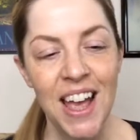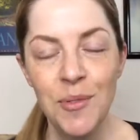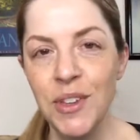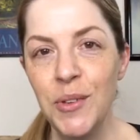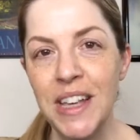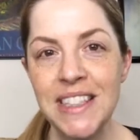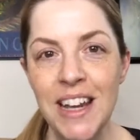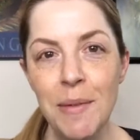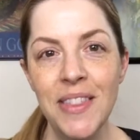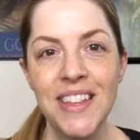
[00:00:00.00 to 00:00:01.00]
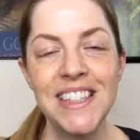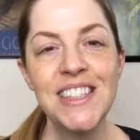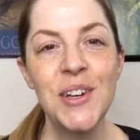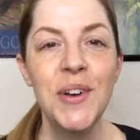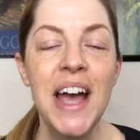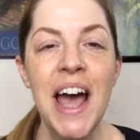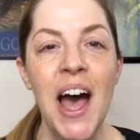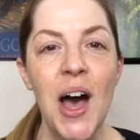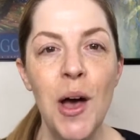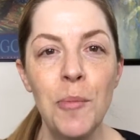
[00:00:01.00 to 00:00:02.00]
I'm really excited about this. So
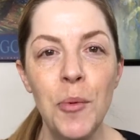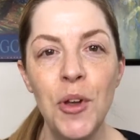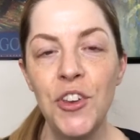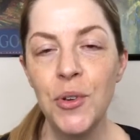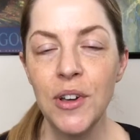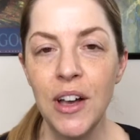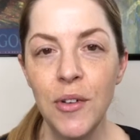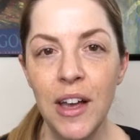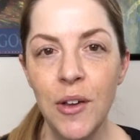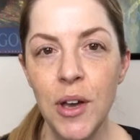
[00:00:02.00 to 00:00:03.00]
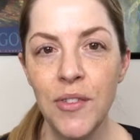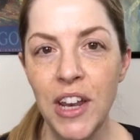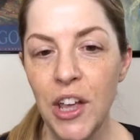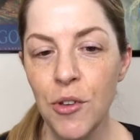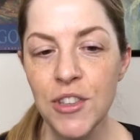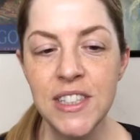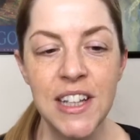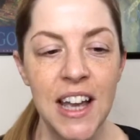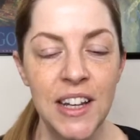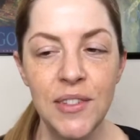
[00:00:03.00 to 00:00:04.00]
I'm going to do a quick video just
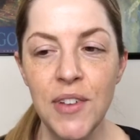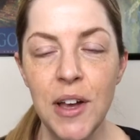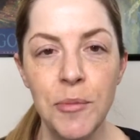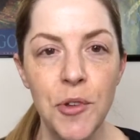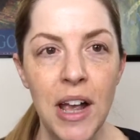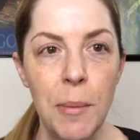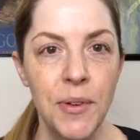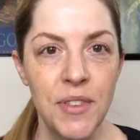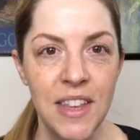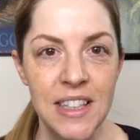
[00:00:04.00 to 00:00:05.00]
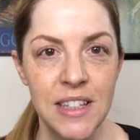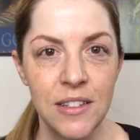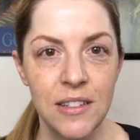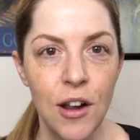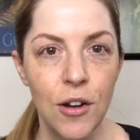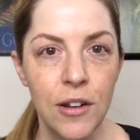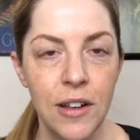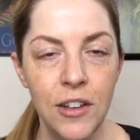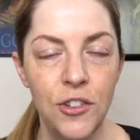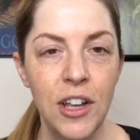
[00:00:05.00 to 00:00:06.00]
to kind of try a couple different things that are
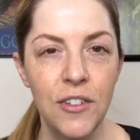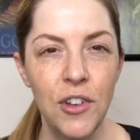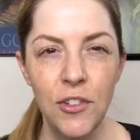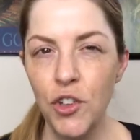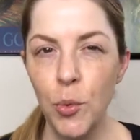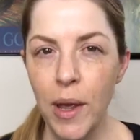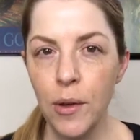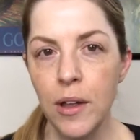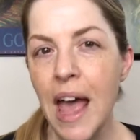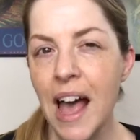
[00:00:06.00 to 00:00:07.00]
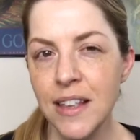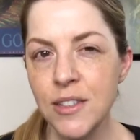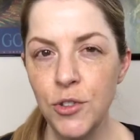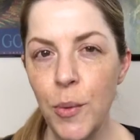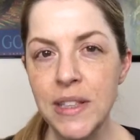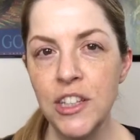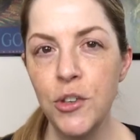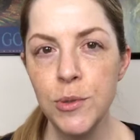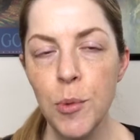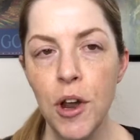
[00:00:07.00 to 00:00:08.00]
hacks, new ways to
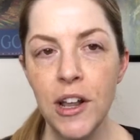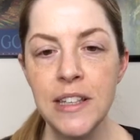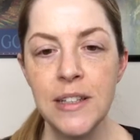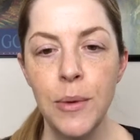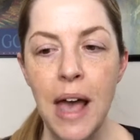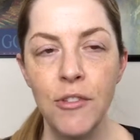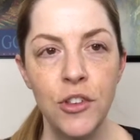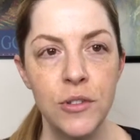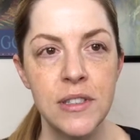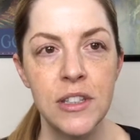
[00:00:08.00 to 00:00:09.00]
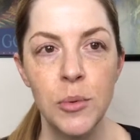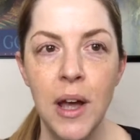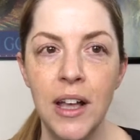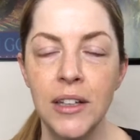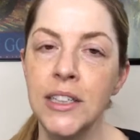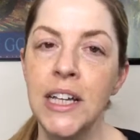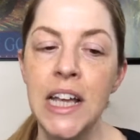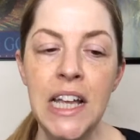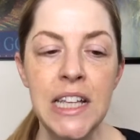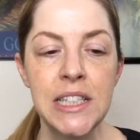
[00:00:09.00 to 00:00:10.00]
use products that we haven't used in a while.
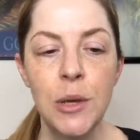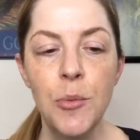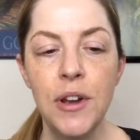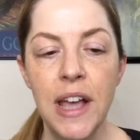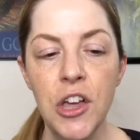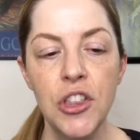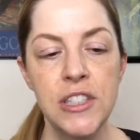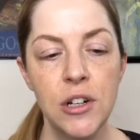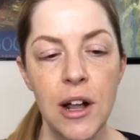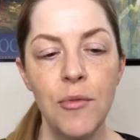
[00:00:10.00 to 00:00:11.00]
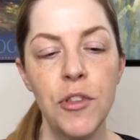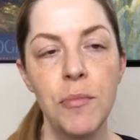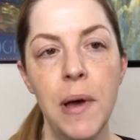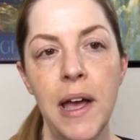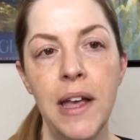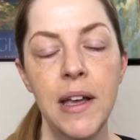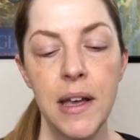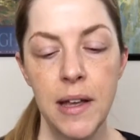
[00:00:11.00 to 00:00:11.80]
So I'm going to actually start off with my